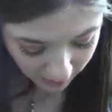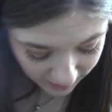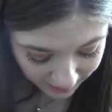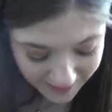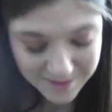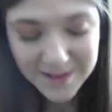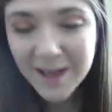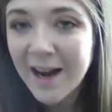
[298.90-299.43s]

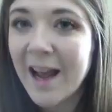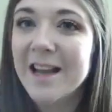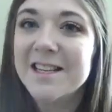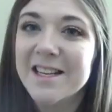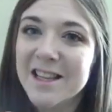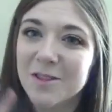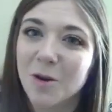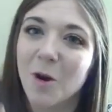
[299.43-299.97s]
And then I
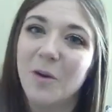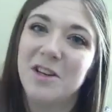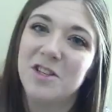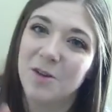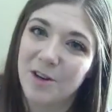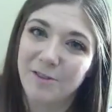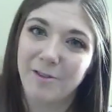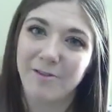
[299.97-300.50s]
did throw in
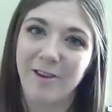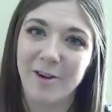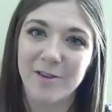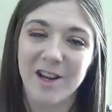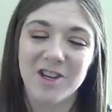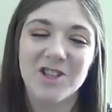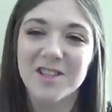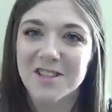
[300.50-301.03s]
two different
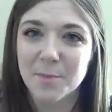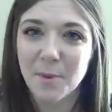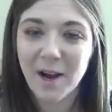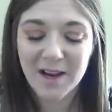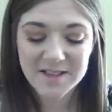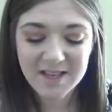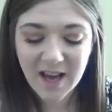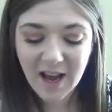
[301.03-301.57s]
foundation
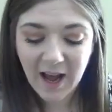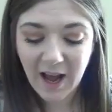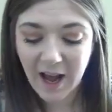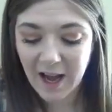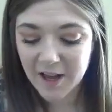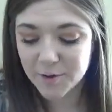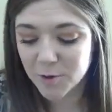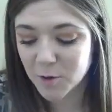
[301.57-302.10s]
surprise.
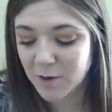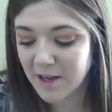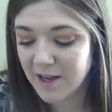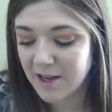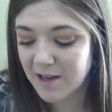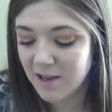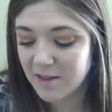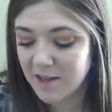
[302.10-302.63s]
I threw
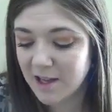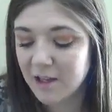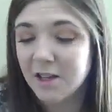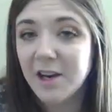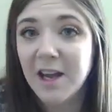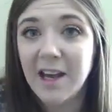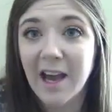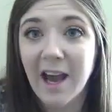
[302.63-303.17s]
in the
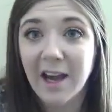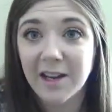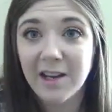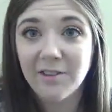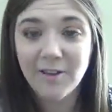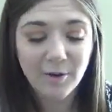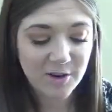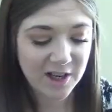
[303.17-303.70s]
Clinique
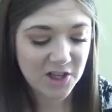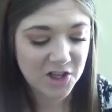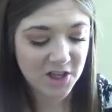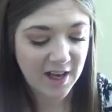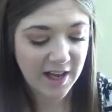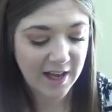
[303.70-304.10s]
Acne Foundation